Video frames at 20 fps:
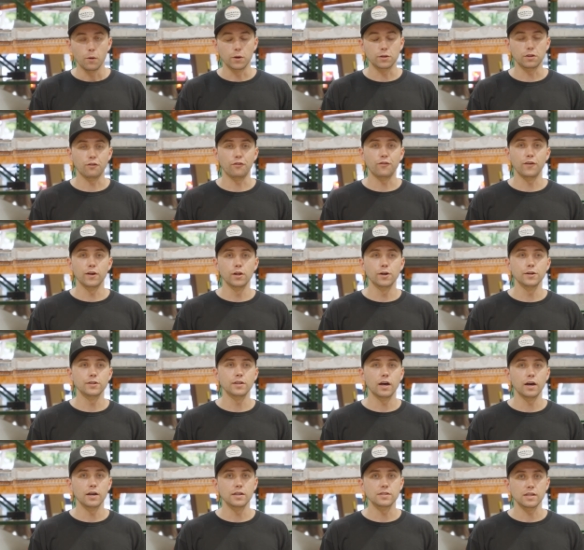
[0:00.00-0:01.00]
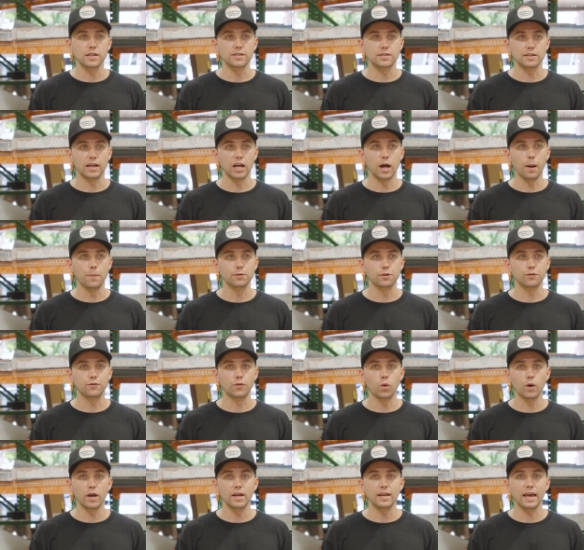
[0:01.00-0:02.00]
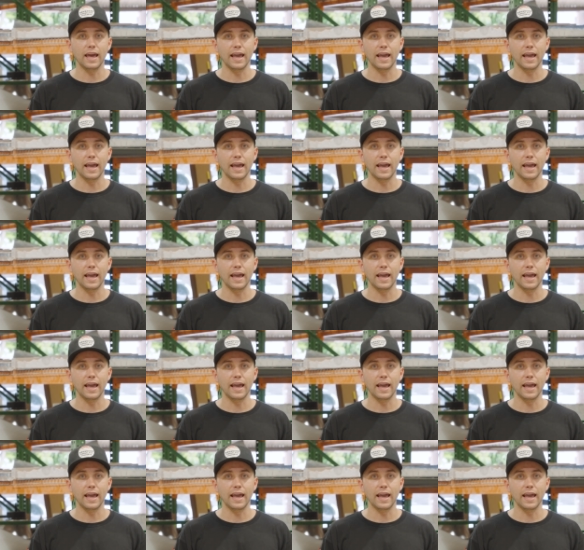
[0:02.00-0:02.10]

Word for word: What the filler does is it helps avoid